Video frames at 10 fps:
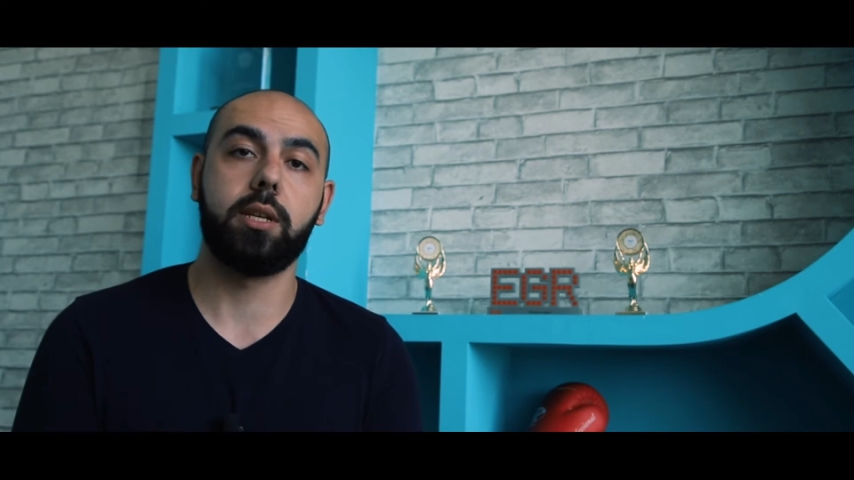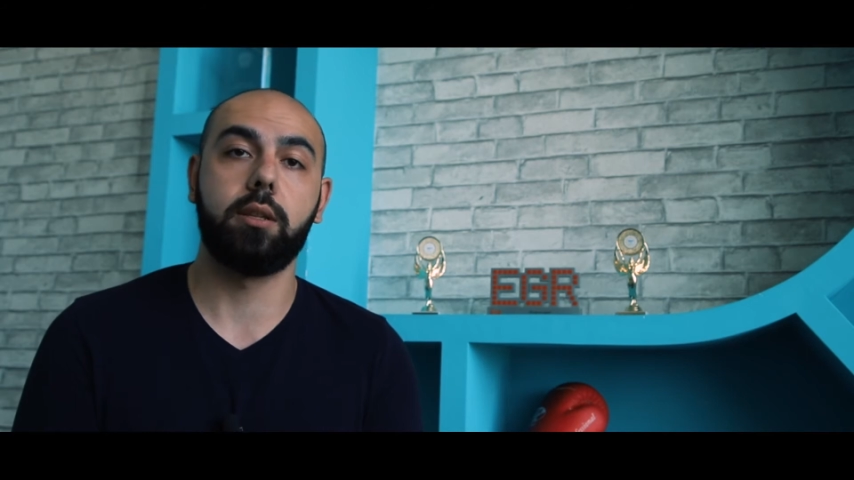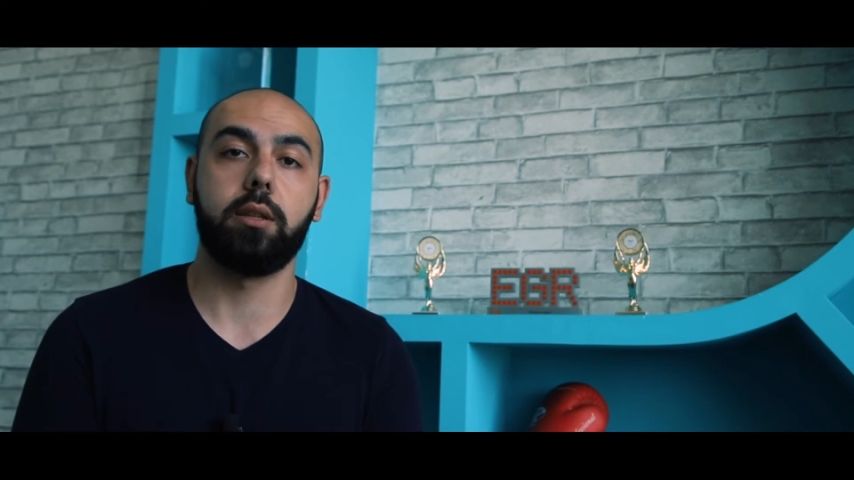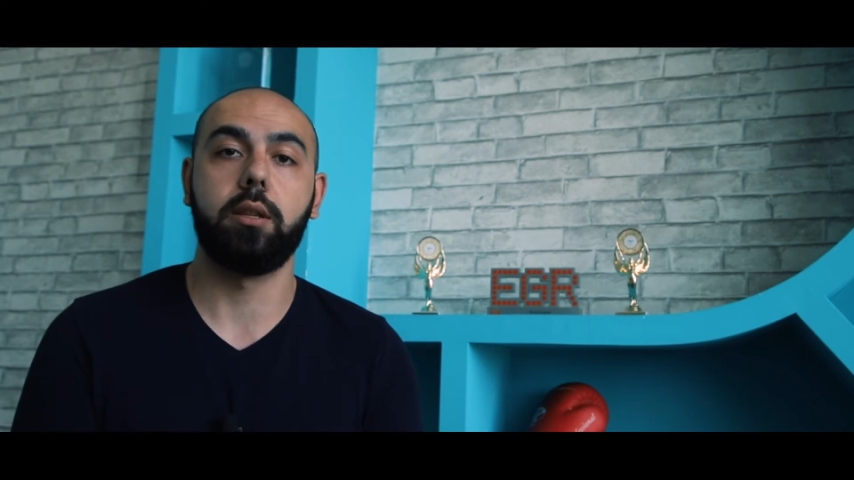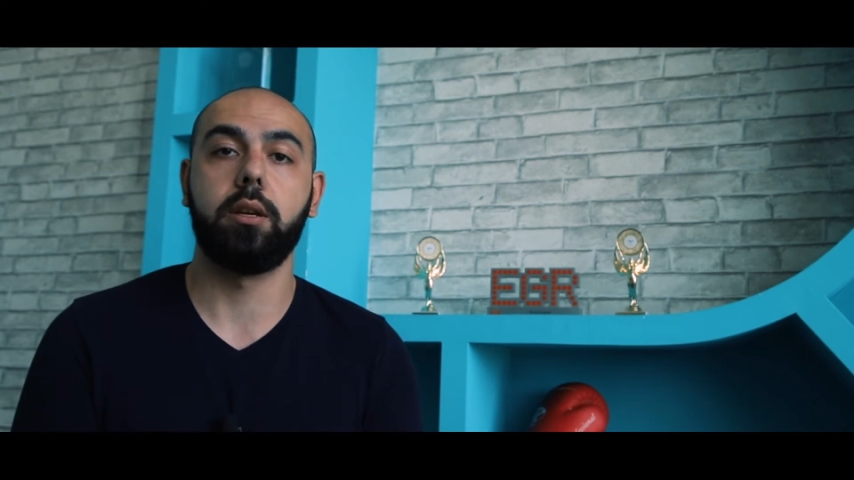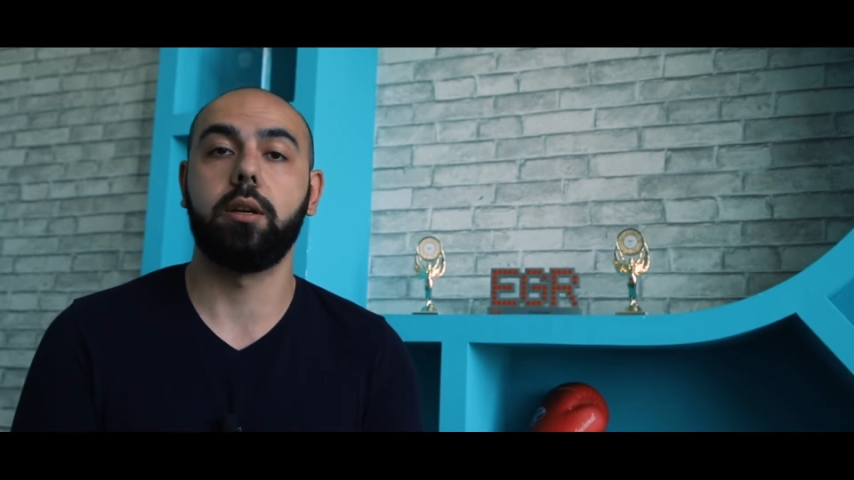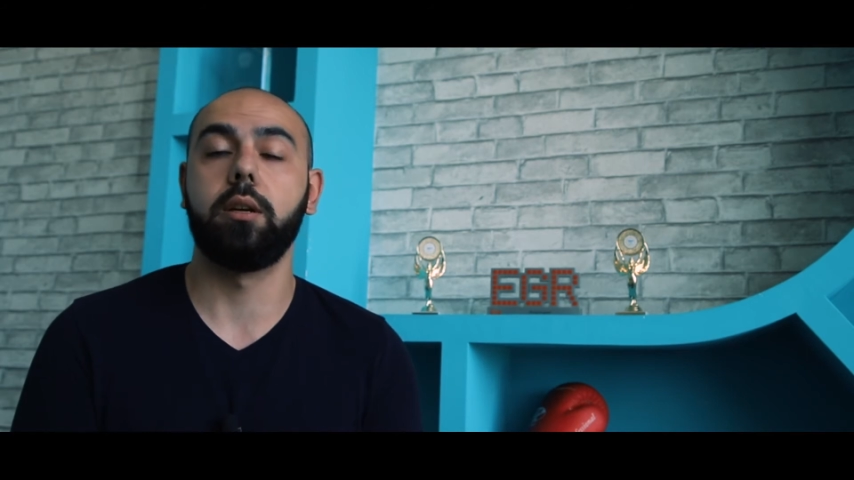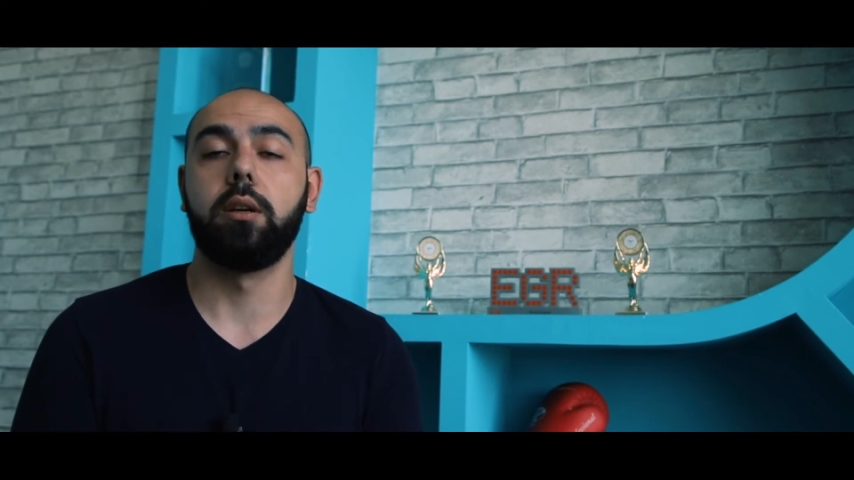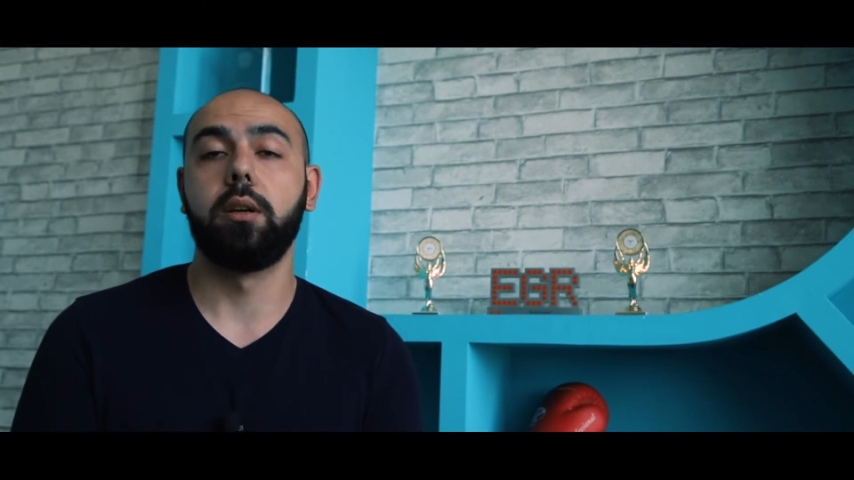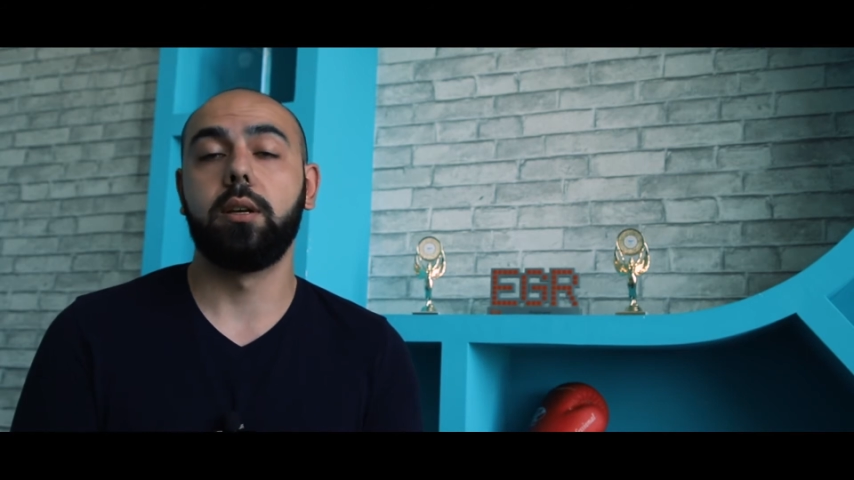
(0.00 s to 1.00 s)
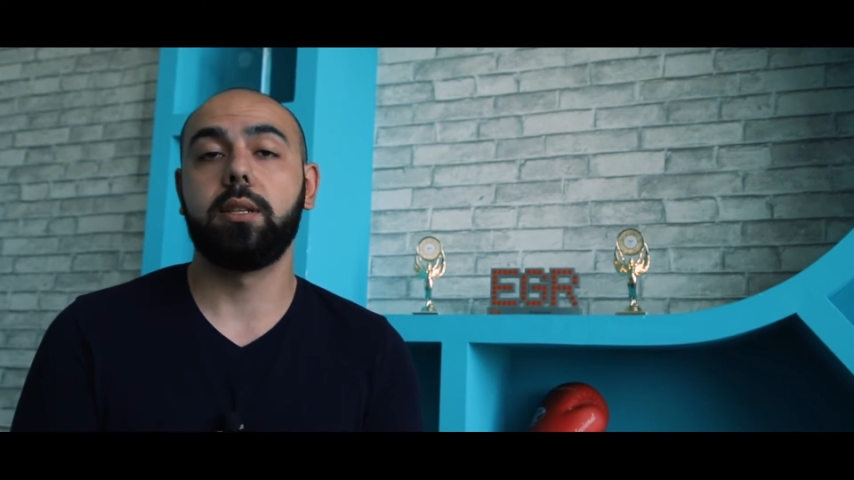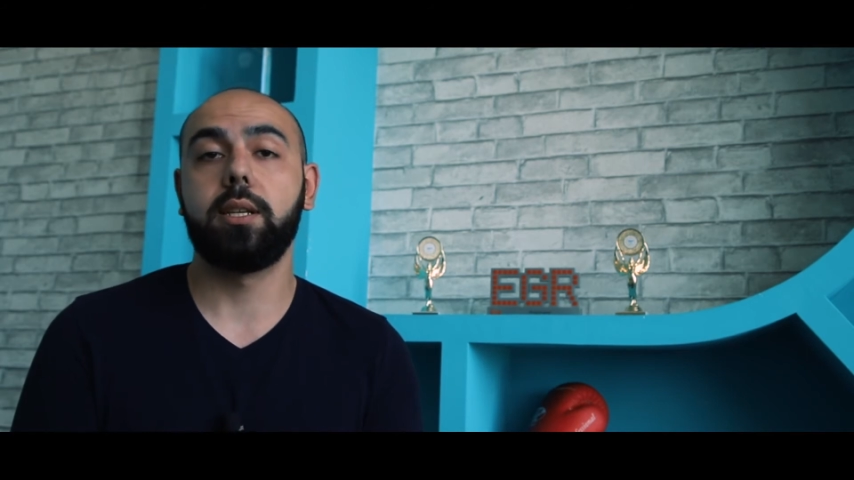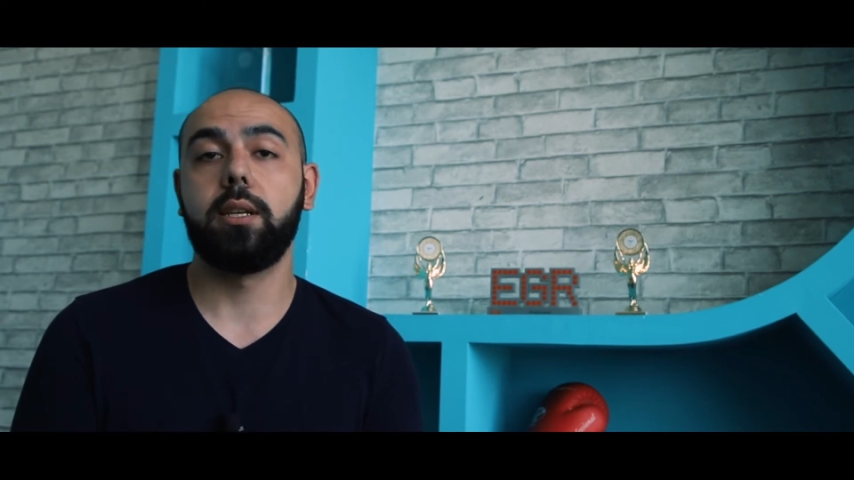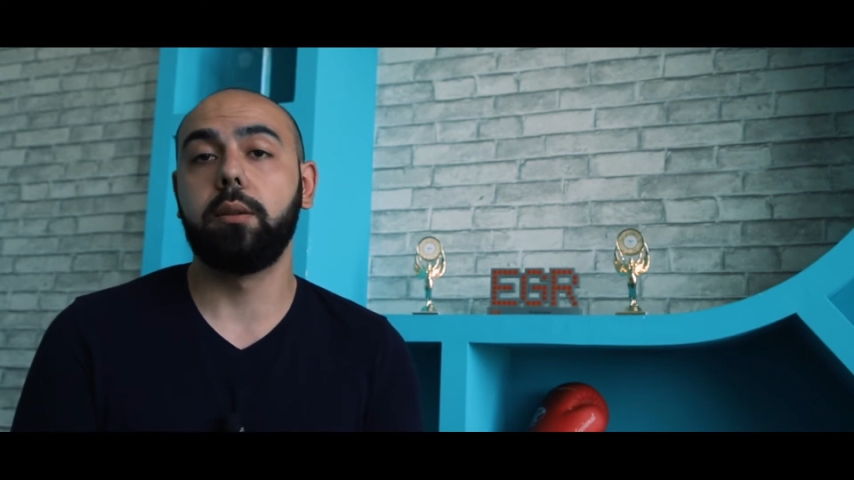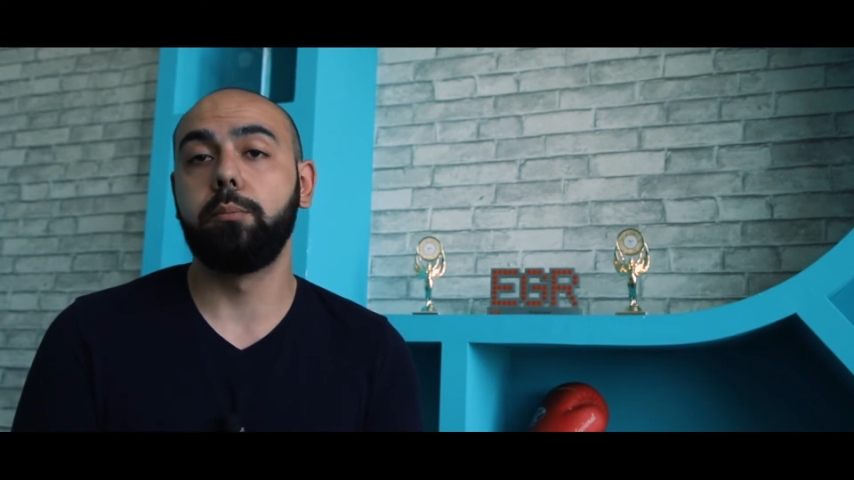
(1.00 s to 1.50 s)
can
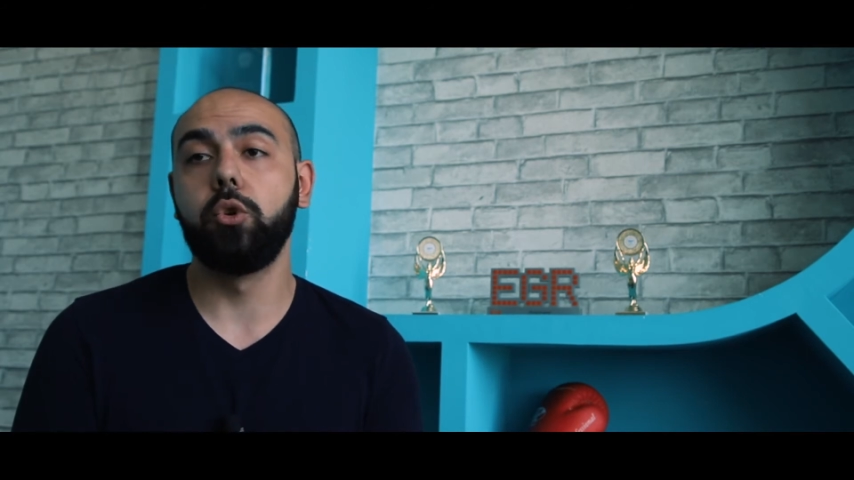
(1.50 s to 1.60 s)
send